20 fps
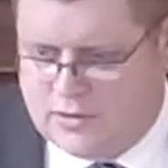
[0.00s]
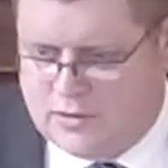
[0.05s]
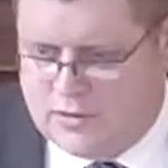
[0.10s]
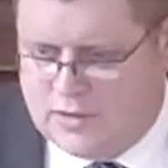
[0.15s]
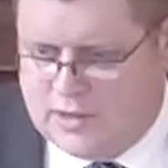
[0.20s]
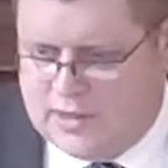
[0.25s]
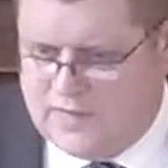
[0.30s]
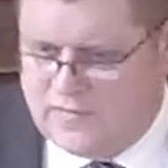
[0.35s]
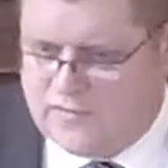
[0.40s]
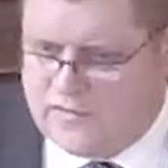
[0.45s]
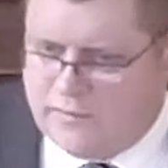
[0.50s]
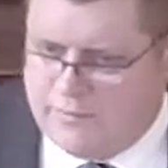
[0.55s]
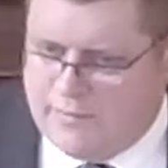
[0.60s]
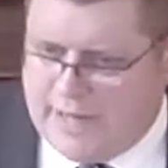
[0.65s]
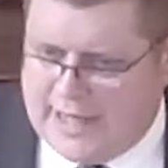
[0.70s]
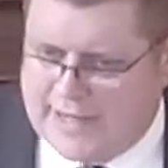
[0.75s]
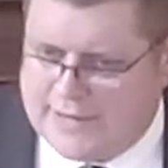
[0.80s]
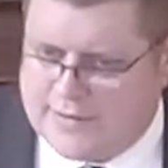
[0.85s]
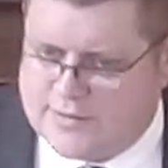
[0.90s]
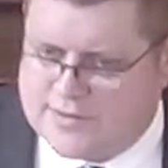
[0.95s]
into
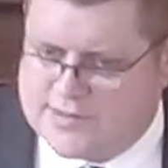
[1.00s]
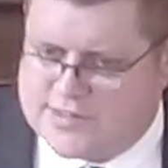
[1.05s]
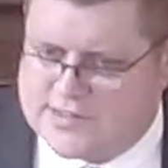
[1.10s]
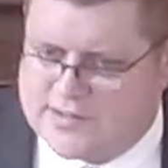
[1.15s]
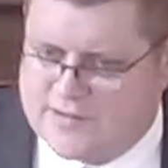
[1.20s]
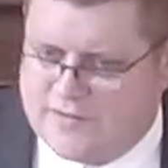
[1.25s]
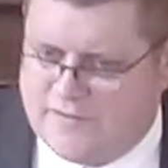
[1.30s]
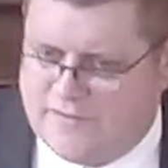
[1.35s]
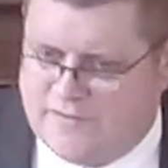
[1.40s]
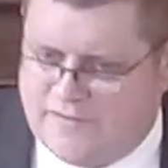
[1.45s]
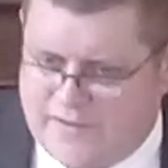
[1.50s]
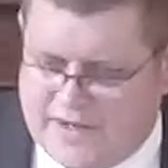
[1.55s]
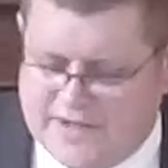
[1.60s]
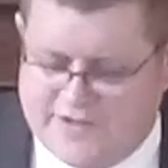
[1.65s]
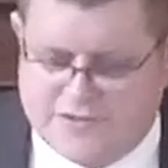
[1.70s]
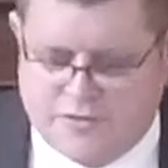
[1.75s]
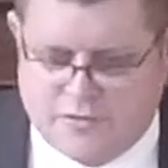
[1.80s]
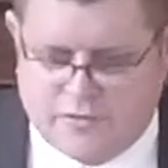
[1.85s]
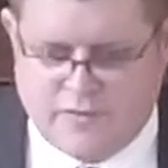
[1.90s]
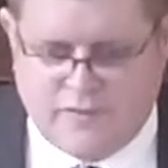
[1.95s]
man's
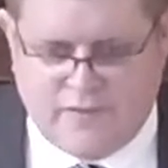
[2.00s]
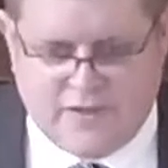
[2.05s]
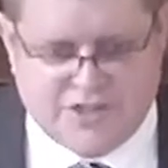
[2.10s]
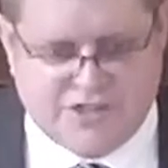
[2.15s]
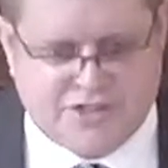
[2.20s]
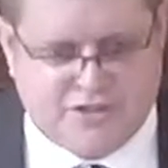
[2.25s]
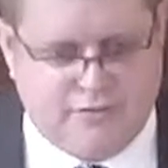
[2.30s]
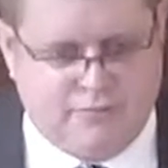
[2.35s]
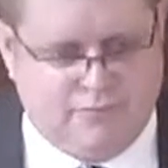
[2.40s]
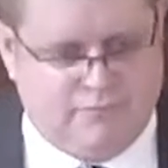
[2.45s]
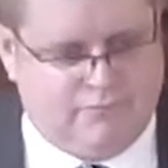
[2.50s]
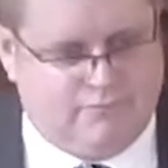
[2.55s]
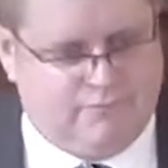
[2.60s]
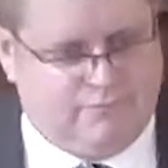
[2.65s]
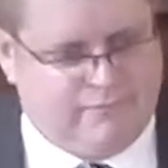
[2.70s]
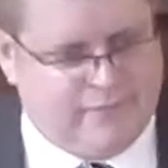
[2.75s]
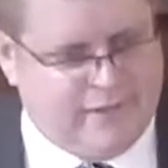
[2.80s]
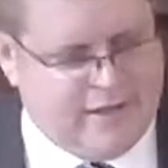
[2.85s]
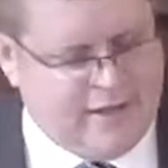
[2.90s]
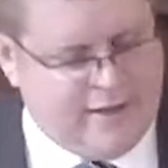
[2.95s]
fatal condition.
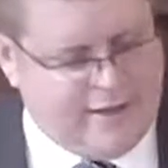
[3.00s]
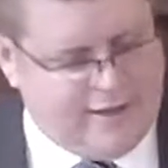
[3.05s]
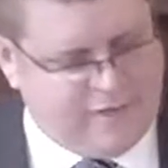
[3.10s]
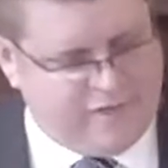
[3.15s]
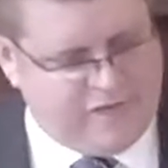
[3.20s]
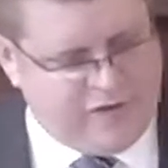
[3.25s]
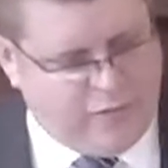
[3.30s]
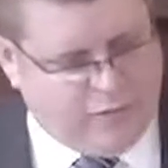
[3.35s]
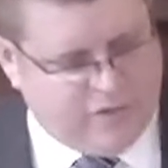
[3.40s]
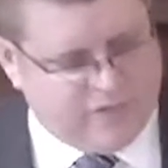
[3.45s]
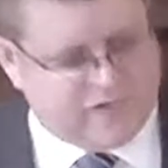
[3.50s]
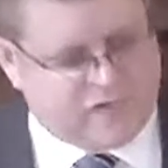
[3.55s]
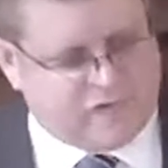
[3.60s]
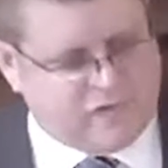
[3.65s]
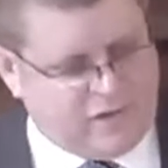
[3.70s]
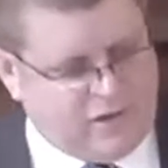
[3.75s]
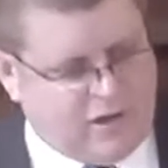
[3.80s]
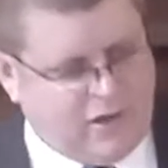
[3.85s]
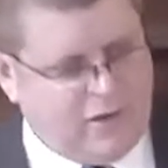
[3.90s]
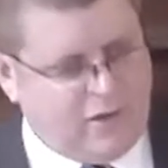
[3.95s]
If you want to
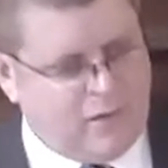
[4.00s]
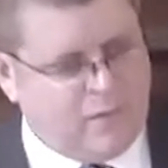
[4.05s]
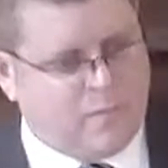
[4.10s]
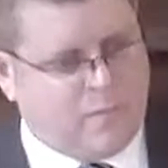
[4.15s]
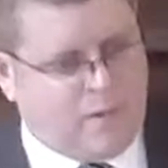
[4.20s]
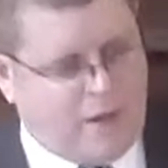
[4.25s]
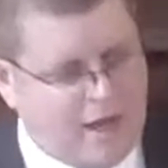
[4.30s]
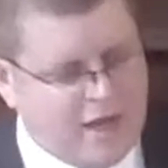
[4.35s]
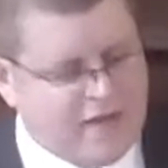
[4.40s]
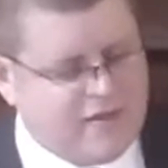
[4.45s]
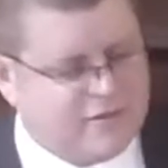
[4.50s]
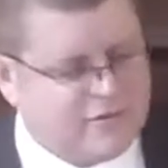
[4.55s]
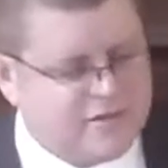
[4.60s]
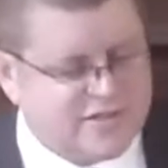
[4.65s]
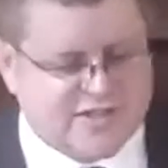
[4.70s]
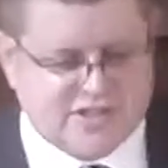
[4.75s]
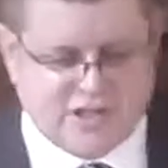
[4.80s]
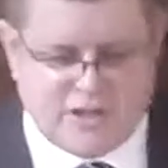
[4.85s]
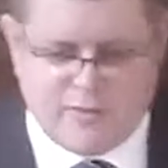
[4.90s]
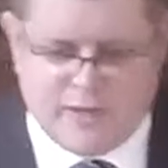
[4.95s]
know why there are
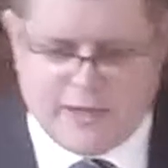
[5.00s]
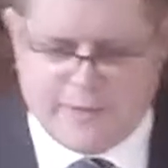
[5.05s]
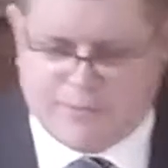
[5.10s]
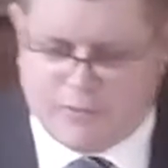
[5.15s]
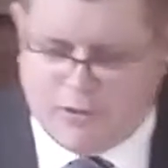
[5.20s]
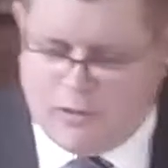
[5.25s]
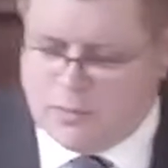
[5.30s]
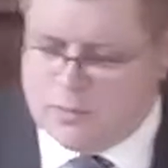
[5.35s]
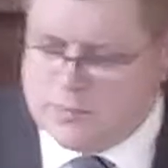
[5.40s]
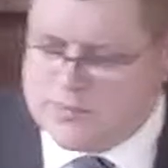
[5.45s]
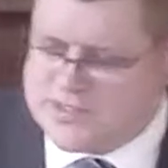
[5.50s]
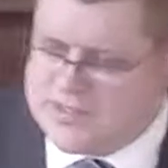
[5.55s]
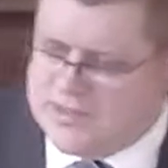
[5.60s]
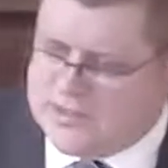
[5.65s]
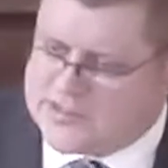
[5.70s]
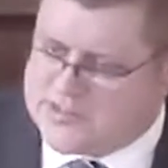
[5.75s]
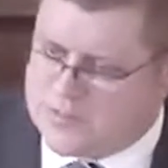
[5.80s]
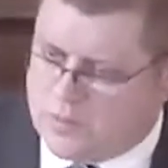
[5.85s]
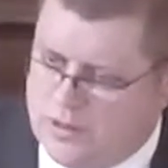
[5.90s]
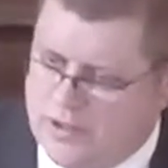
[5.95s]
so many problems in
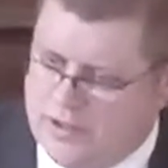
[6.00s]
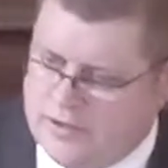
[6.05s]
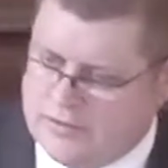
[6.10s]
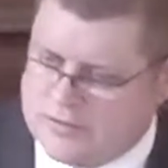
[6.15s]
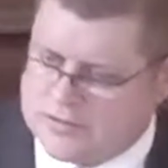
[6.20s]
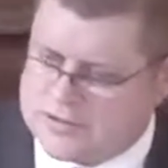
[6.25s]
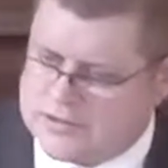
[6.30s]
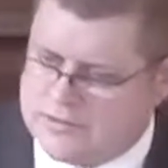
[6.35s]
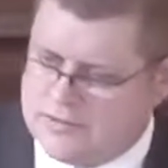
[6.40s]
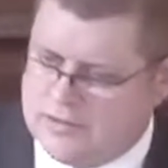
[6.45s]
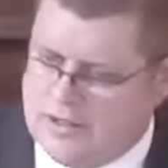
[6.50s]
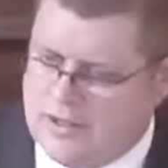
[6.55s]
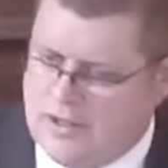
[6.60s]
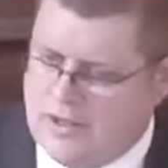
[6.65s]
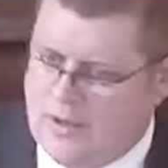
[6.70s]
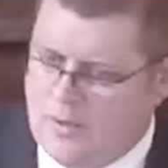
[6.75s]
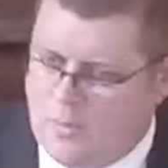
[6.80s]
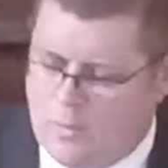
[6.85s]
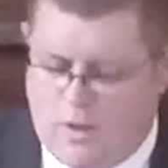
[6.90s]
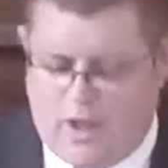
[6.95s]
this world,
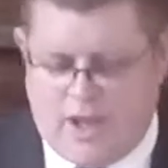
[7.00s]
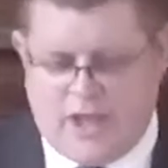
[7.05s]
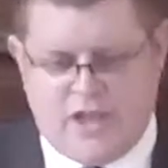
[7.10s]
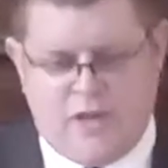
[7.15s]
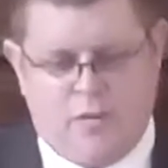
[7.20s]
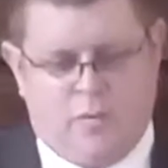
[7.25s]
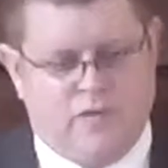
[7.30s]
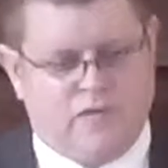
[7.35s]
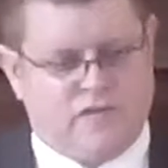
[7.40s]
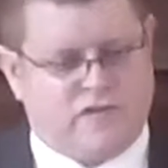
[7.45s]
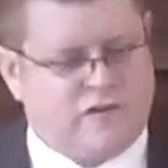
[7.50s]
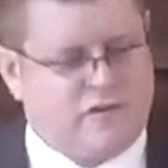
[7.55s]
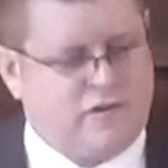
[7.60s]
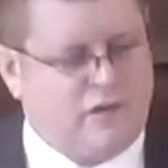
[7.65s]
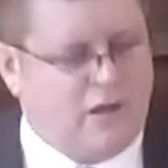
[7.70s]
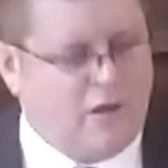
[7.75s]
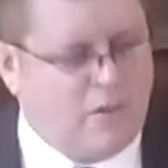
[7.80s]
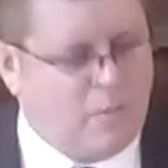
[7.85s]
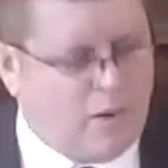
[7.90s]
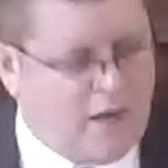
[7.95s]
why you want to
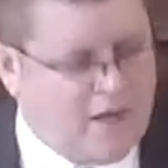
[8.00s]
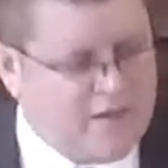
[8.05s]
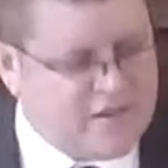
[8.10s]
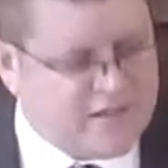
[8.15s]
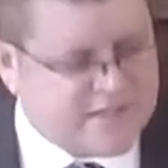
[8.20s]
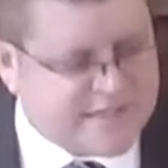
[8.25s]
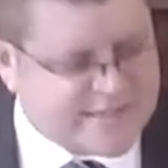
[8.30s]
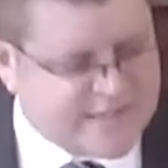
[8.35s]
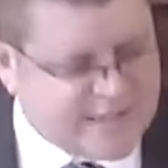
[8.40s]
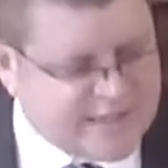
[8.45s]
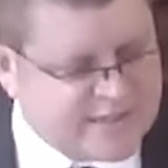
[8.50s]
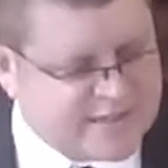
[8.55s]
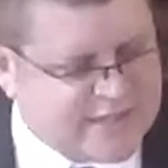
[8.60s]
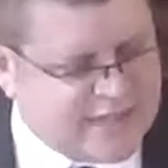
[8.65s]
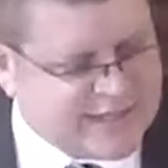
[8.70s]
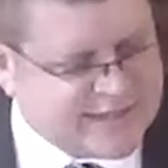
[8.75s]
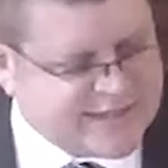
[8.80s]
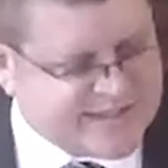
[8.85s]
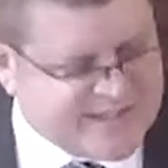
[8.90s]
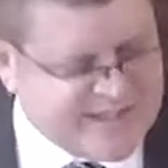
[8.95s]
know why there's things
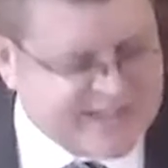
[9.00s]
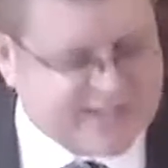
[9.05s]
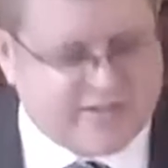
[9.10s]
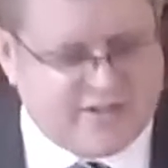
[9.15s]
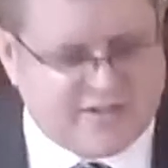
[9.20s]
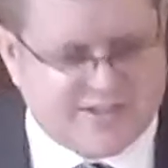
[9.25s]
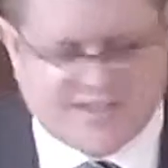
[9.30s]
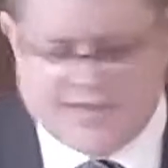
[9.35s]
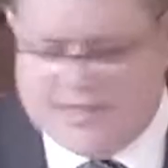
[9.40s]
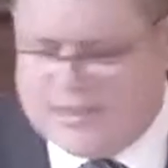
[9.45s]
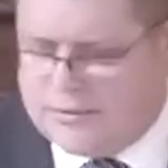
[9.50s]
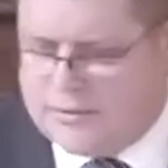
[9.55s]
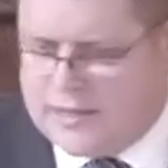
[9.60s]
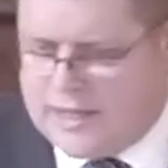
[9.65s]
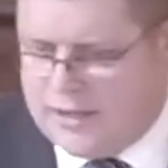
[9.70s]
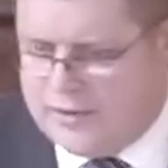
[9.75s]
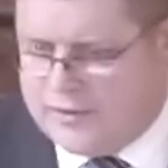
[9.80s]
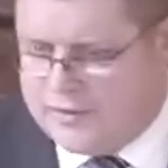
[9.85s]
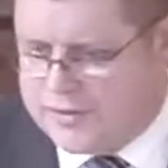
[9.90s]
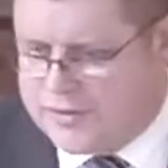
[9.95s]
like sickness and ill
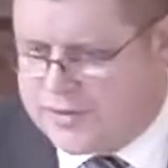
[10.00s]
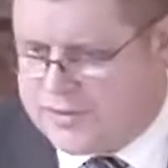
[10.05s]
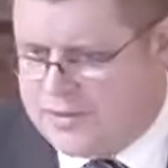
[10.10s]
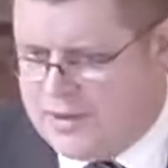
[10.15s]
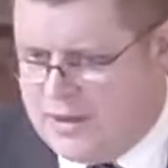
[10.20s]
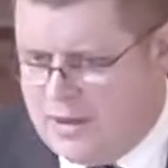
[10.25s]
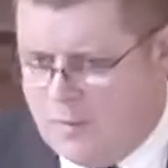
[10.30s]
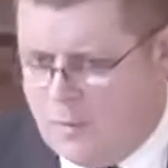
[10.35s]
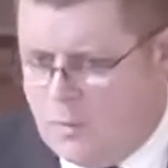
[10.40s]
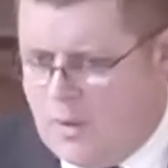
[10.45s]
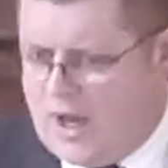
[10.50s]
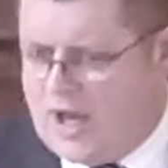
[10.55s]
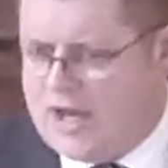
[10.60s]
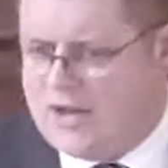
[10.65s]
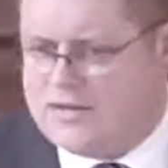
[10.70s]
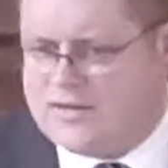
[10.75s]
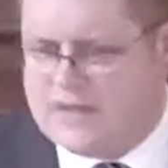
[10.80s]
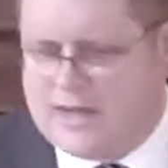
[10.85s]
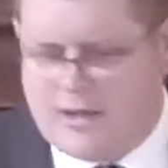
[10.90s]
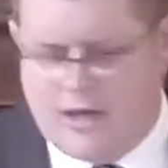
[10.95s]
health,
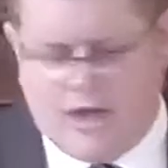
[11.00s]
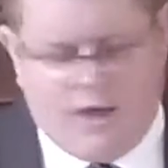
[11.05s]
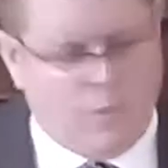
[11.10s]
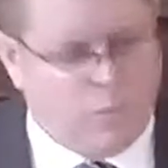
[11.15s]
why there are